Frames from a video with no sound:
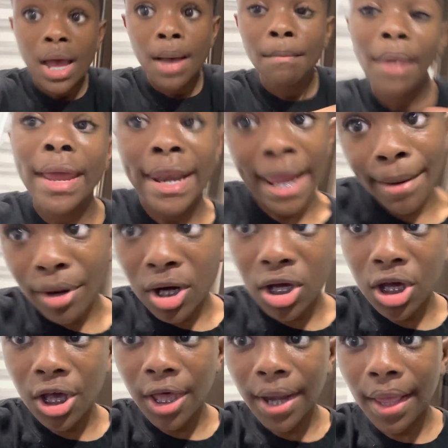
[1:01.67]
my
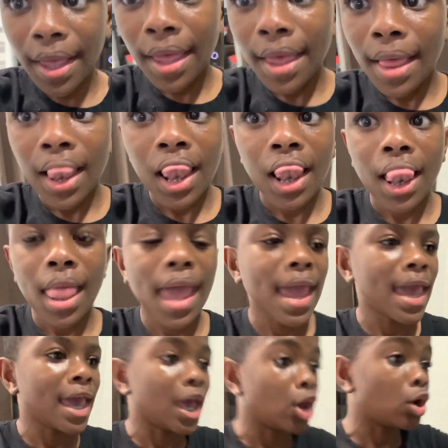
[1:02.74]
neighborhood,
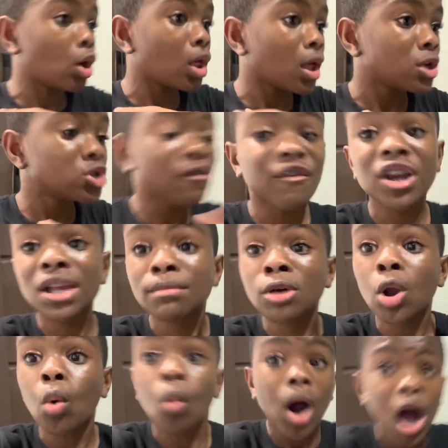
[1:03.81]
and so first I'm
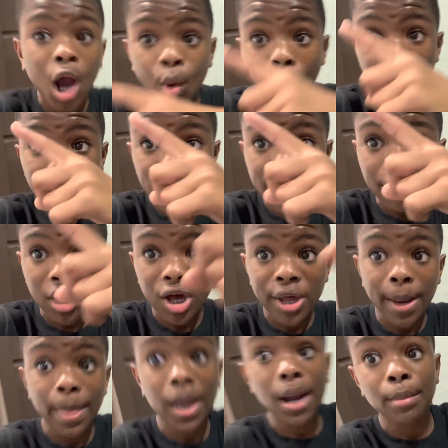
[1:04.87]
gonna walk around the neighborhood,
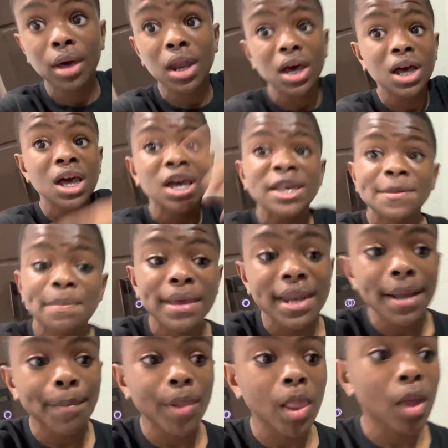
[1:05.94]
and then I'm gonna speed it
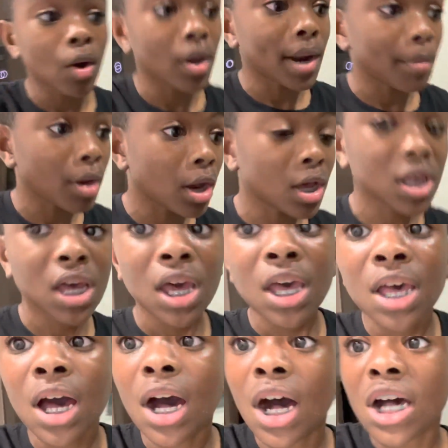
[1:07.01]
up a little, and I'm gonna
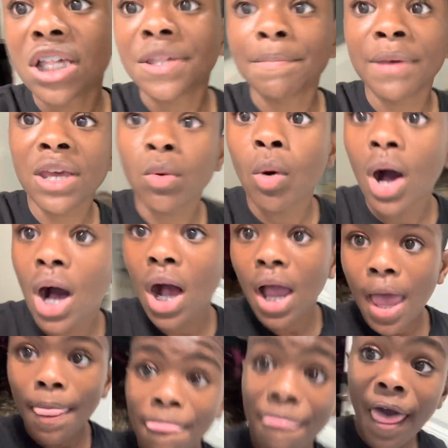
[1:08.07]
speed walk,
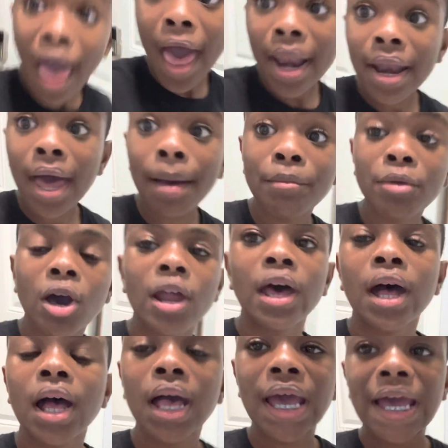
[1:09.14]
and then I'm going
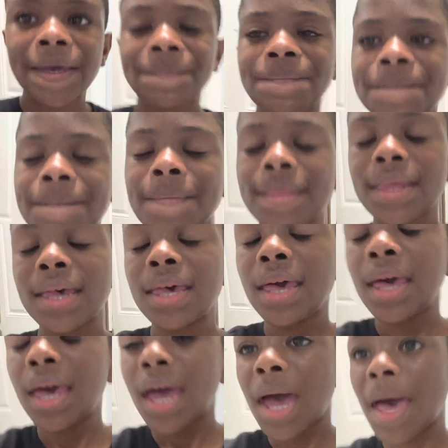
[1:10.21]

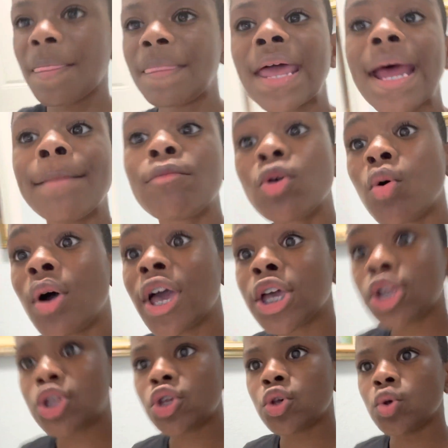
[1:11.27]

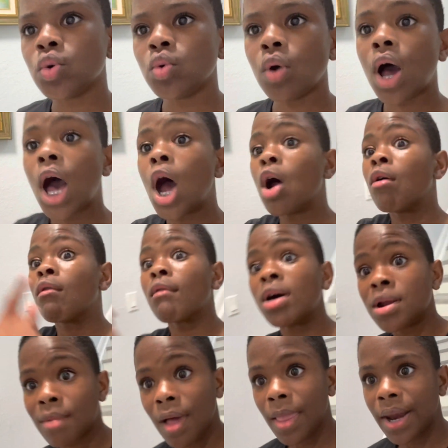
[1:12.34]
to run
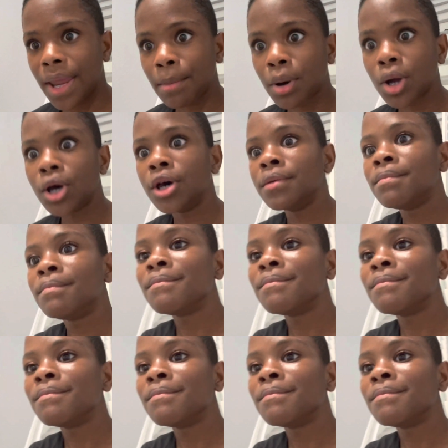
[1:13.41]
around the neighborhood.